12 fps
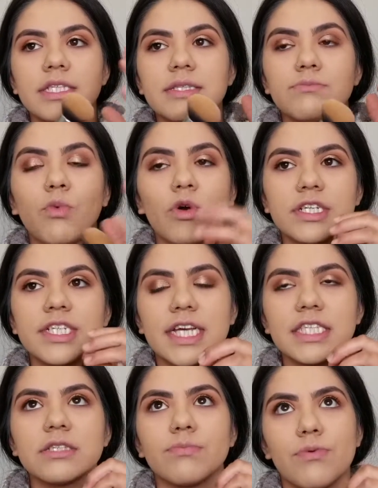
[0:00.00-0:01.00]
more
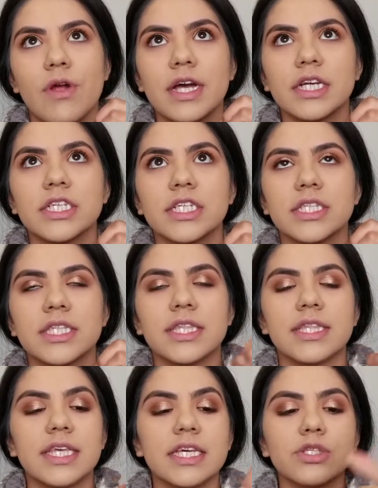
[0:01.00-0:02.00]
dense brush,
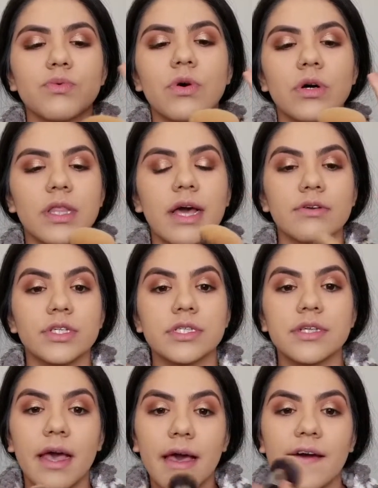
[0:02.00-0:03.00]
this will allow you
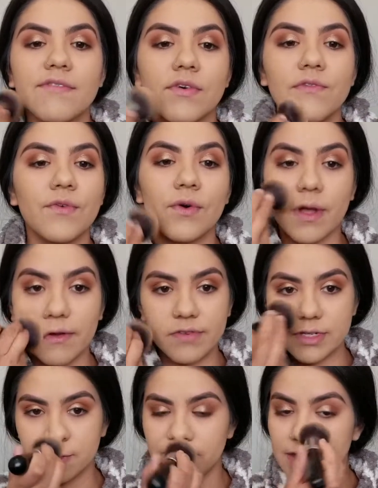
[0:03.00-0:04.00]
to have a full
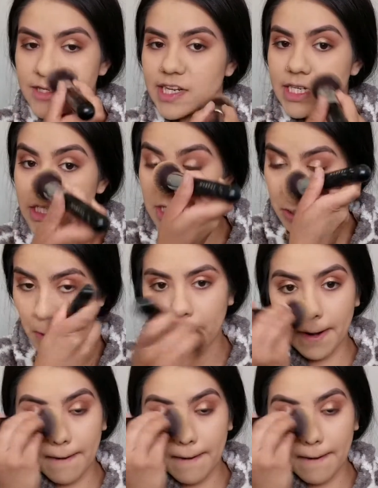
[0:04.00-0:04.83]
coverage foundation.